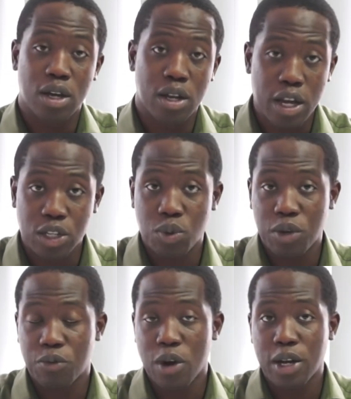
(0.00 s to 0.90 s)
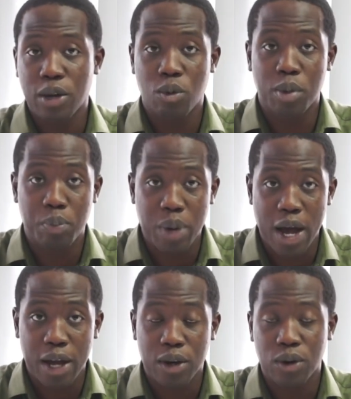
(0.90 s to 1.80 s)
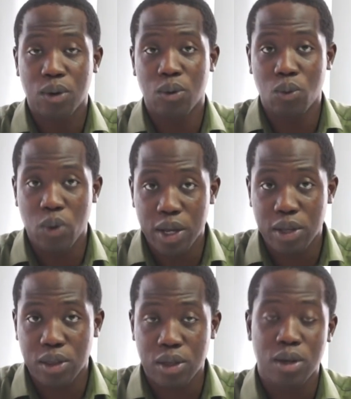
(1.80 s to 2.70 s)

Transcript: And next week, Friday, we'll be back with